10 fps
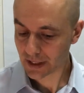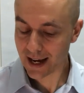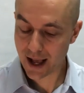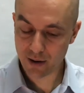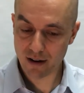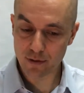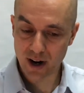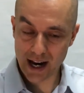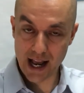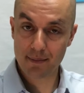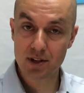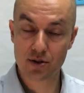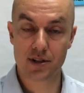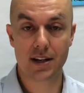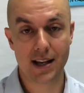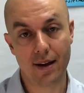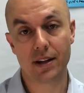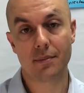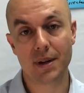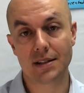However, I am interested in
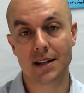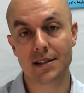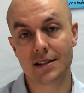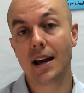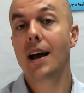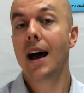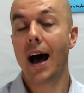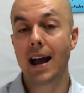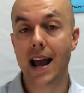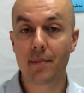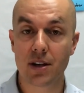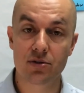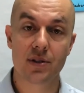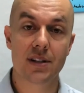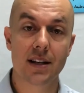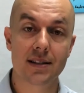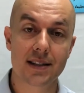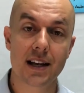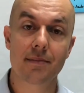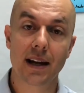having a business. I am interested in
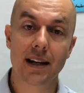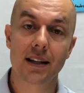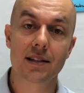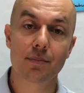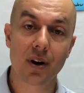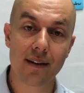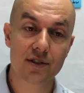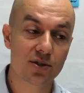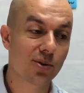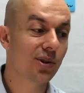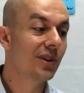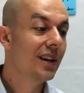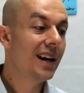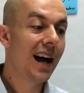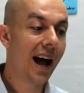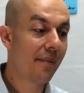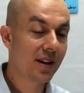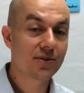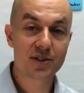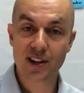sending my kids to private school. I'm
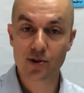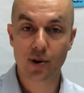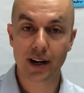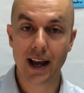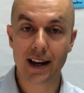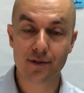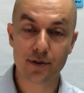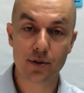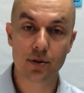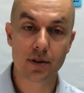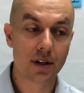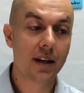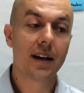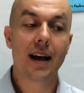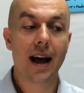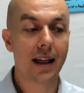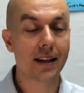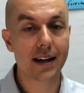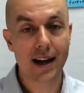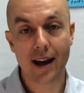interested in organic food. I
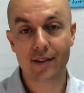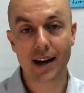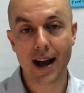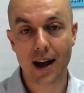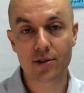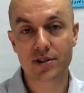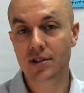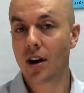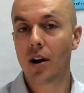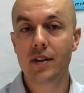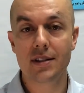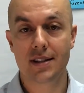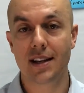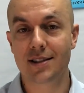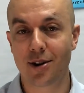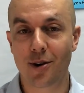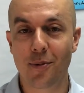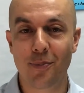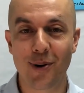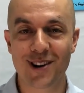like having a house. All these things are
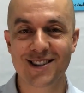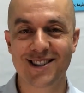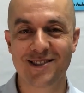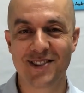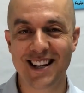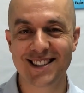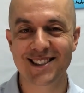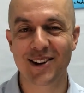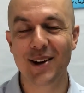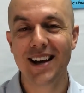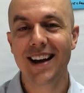important to me. So